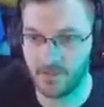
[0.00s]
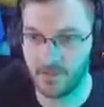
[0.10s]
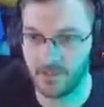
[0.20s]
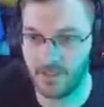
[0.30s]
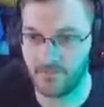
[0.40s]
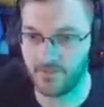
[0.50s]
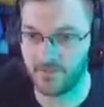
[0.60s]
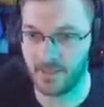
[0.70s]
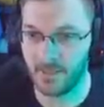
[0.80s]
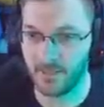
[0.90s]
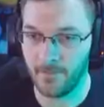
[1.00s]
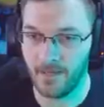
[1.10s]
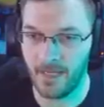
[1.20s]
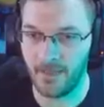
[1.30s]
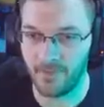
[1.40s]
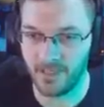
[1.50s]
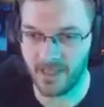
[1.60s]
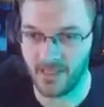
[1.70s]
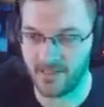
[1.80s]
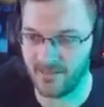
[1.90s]
You'll love to see it. And we get
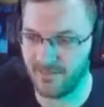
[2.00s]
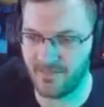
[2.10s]
that kill.